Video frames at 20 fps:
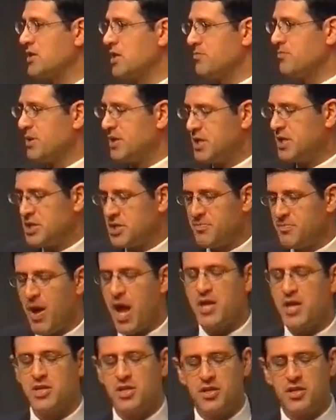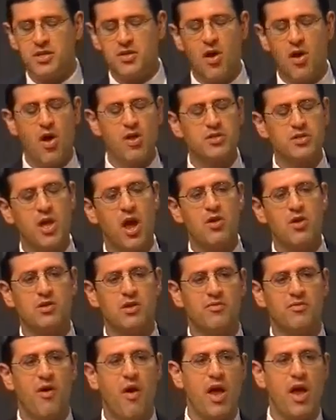the participation in God's own
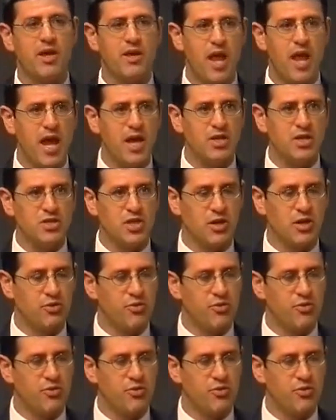divine nature,